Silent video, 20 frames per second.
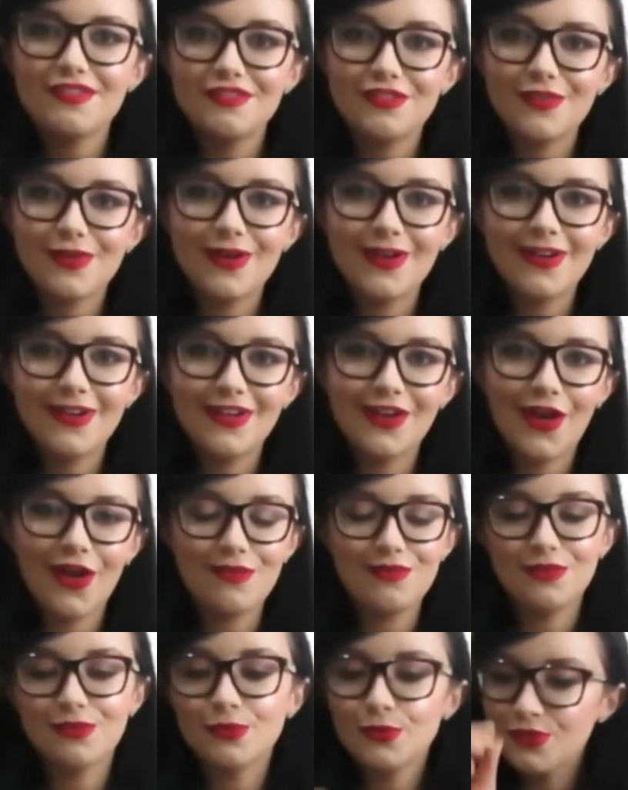everyone, I
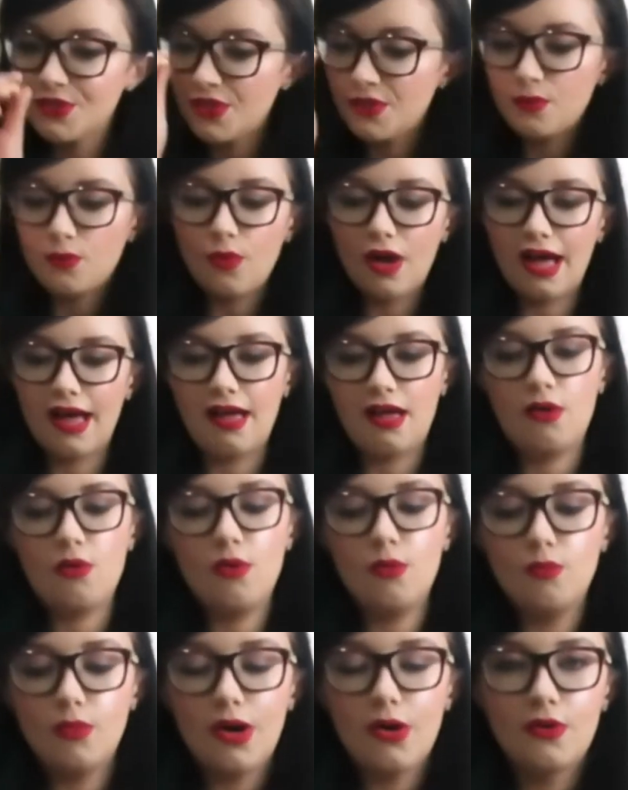hope you're all doing
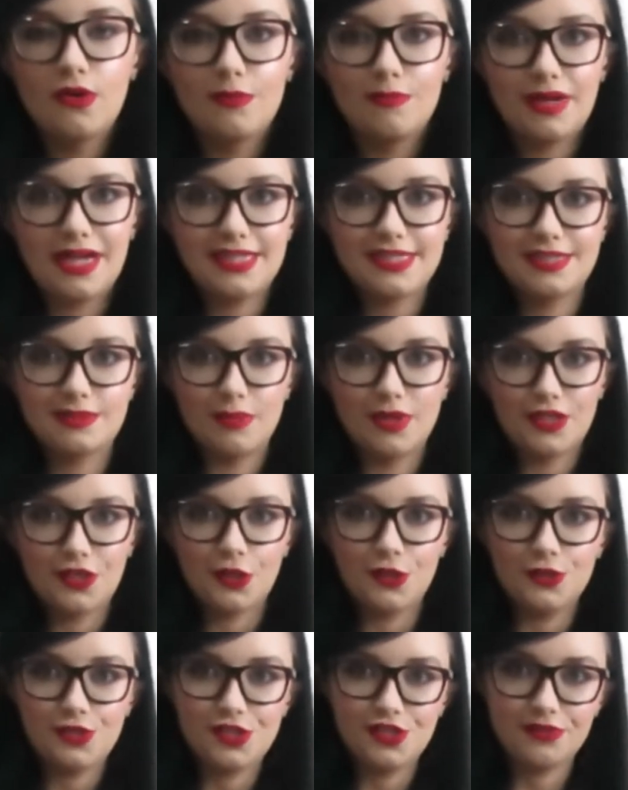well and welcome back to my
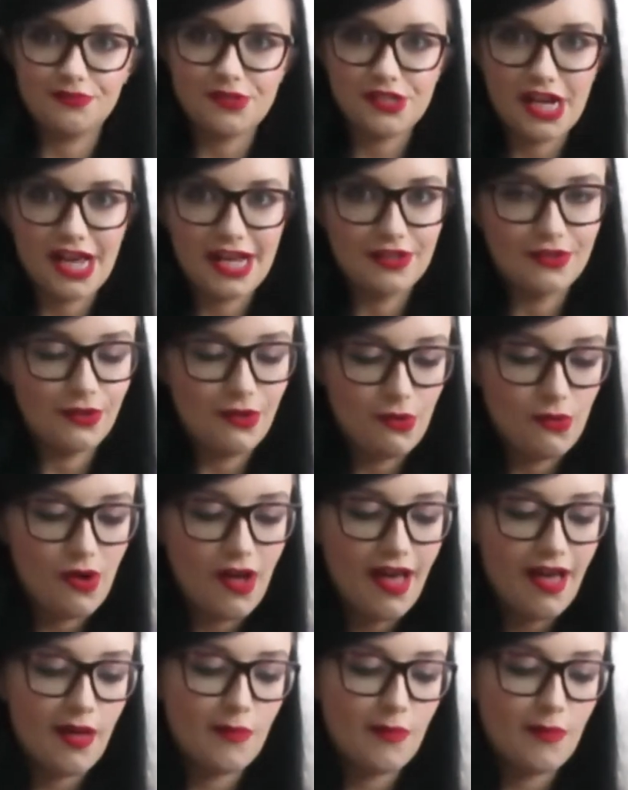YouTube channel.